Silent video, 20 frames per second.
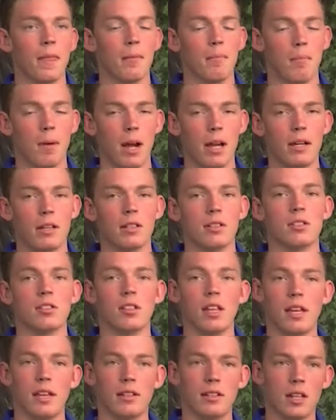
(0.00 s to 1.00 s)
minus
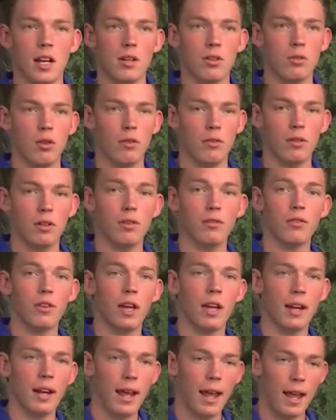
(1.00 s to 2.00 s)
the antiderivative
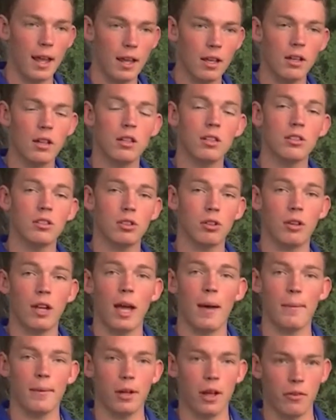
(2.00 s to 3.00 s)
at a, so
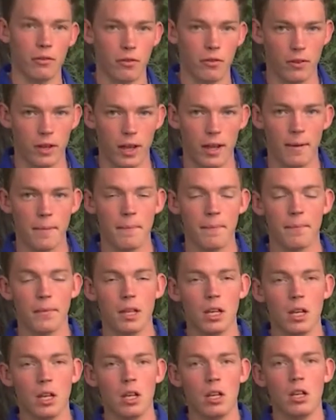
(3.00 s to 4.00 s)
capital F
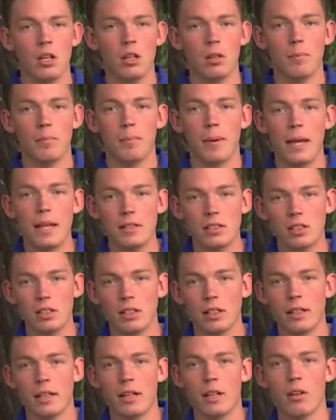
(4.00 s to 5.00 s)
a.
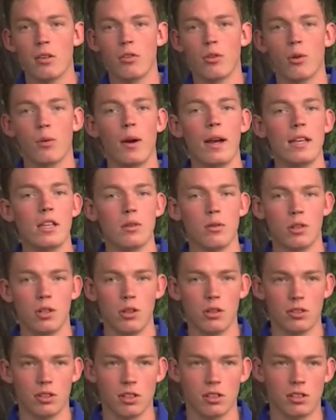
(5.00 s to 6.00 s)
Basically, the way you would
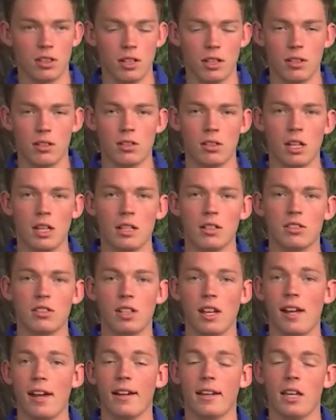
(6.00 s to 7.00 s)
use this is,
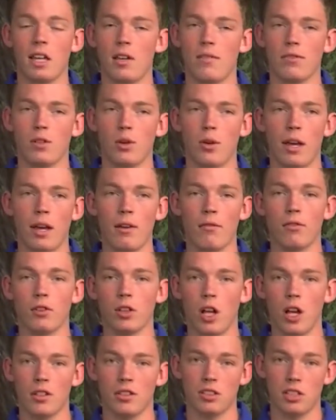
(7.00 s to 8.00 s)
say I gave you a
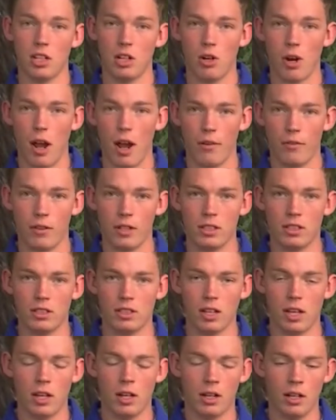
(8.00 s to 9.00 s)
velocity graph and
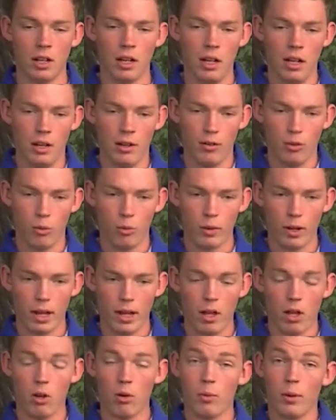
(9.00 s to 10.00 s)
said,
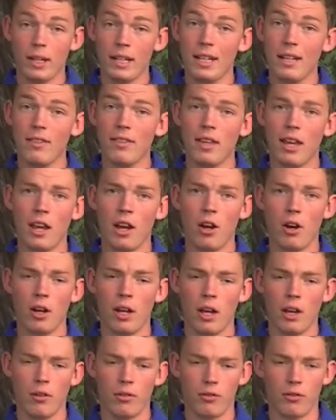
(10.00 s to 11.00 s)
well, we need the
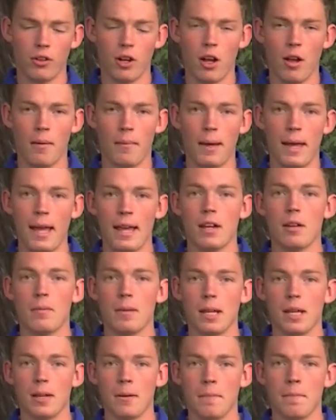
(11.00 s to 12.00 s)
area from a to
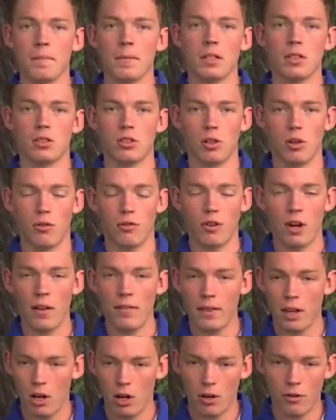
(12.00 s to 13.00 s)
b. So
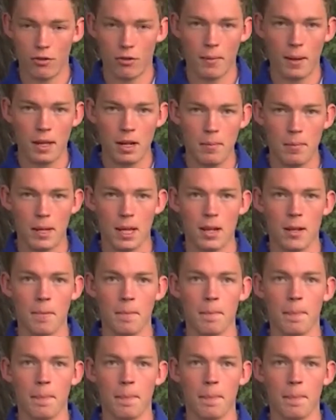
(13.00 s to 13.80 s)
find the area from a to b,